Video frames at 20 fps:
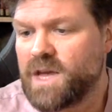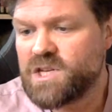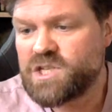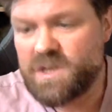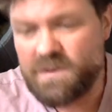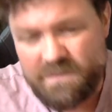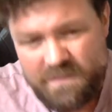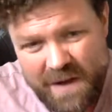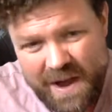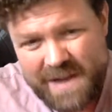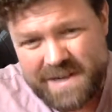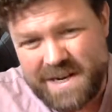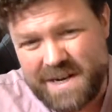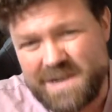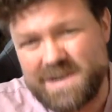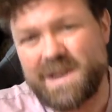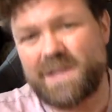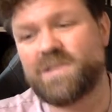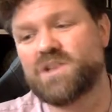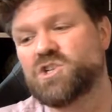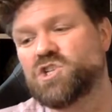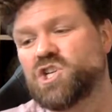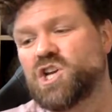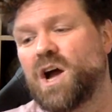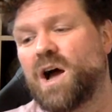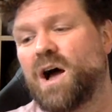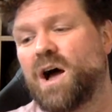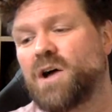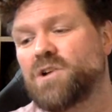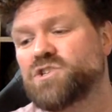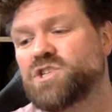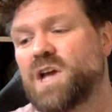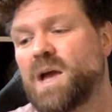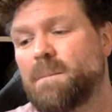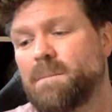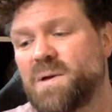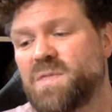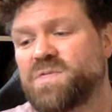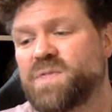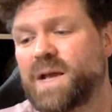She fired another charge,
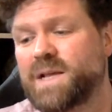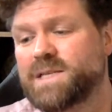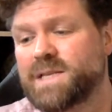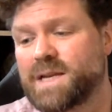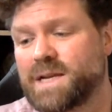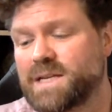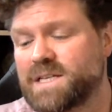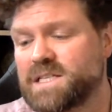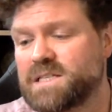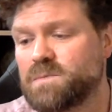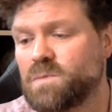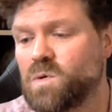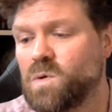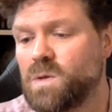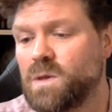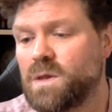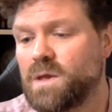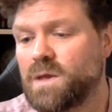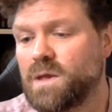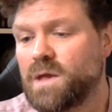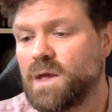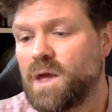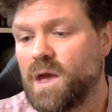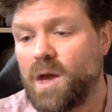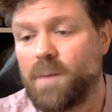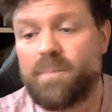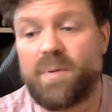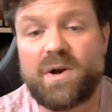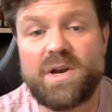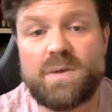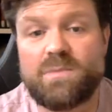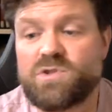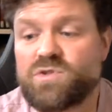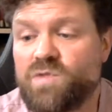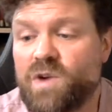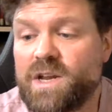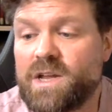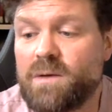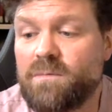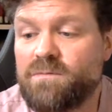pathetically small. Her body was
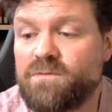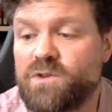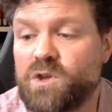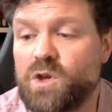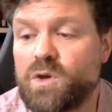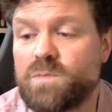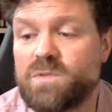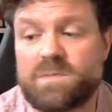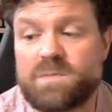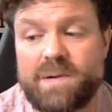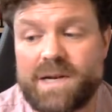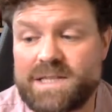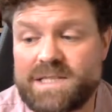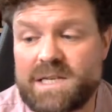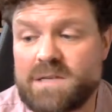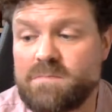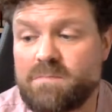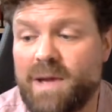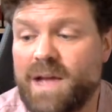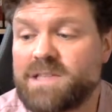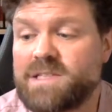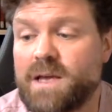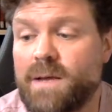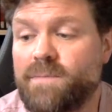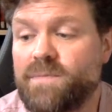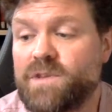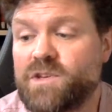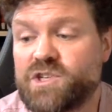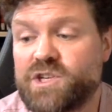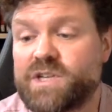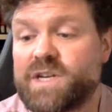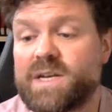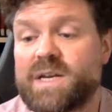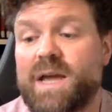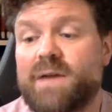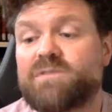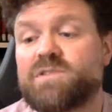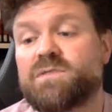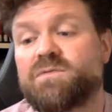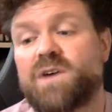running on fumes, but it didn't matter. She didn't
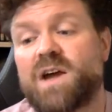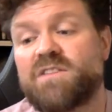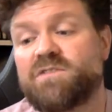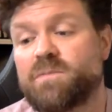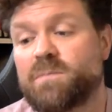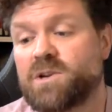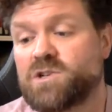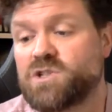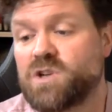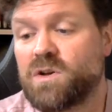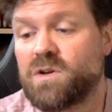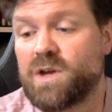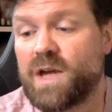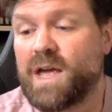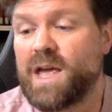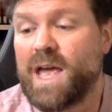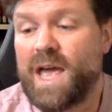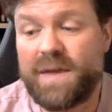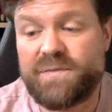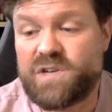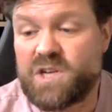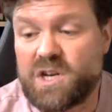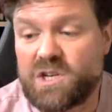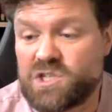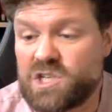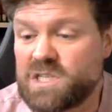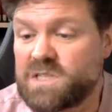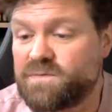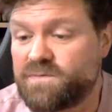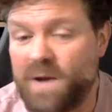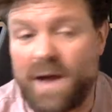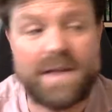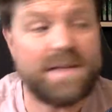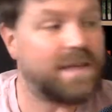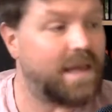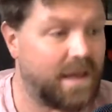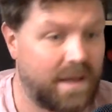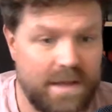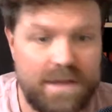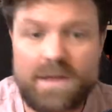have to fight for much longer. If she could just find
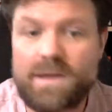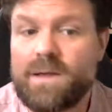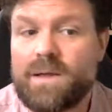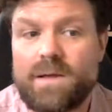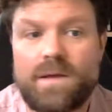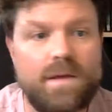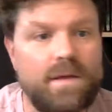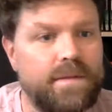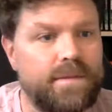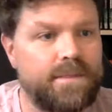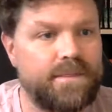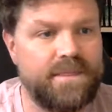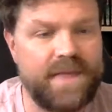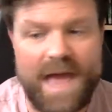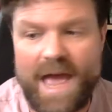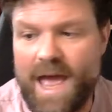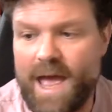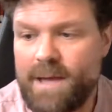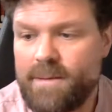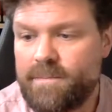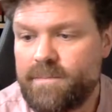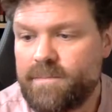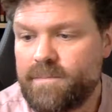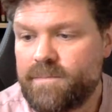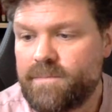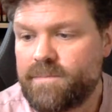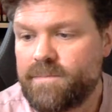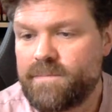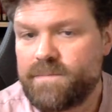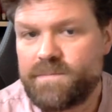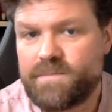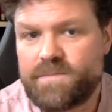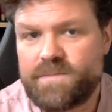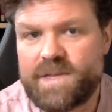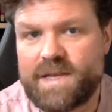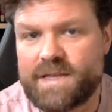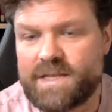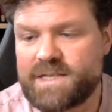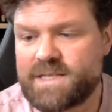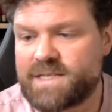it. There,
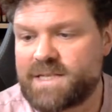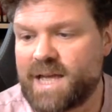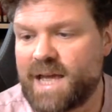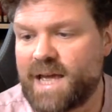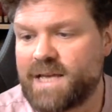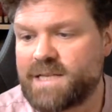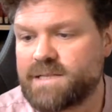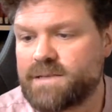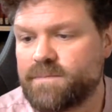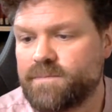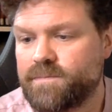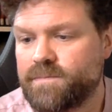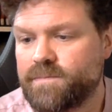near the stairs.